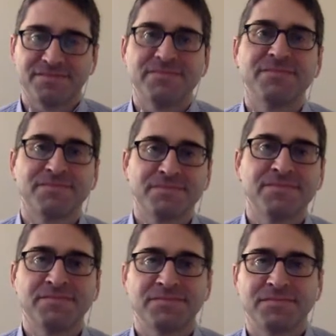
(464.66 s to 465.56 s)

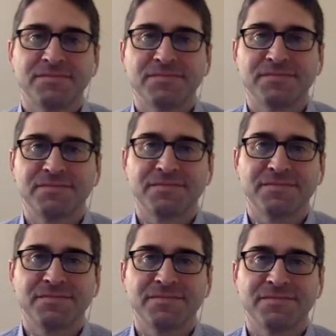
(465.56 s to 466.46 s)

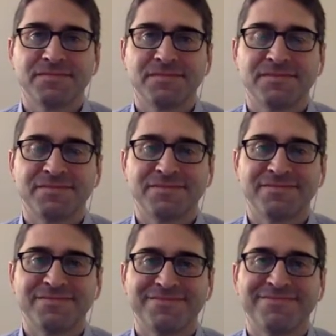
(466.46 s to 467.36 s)

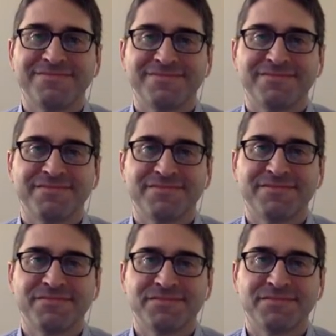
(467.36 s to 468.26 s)

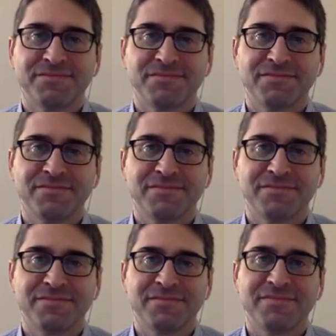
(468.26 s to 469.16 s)

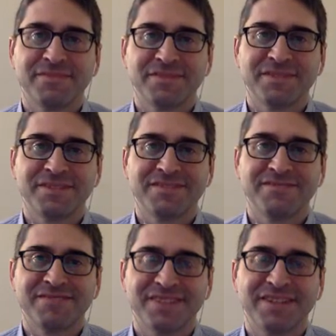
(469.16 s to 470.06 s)

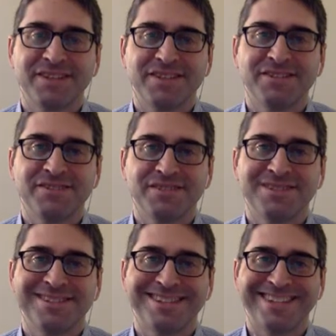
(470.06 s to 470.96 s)
[no speech]